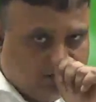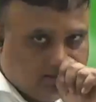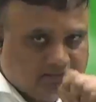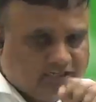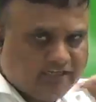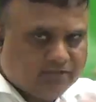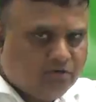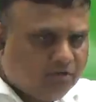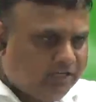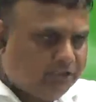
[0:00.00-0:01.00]
State is
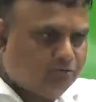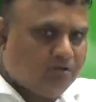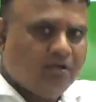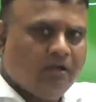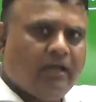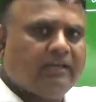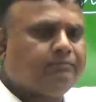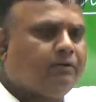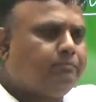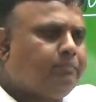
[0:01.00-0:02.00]
not natural. As
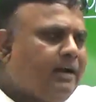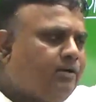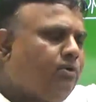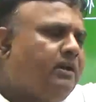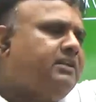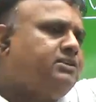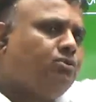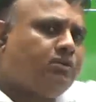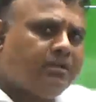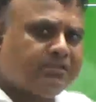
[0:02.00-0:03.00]
for Plato and
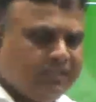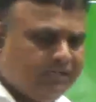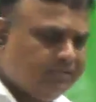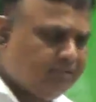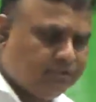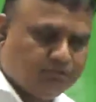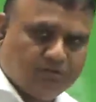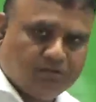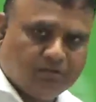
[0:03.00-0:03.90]
Aristotle, state is natural.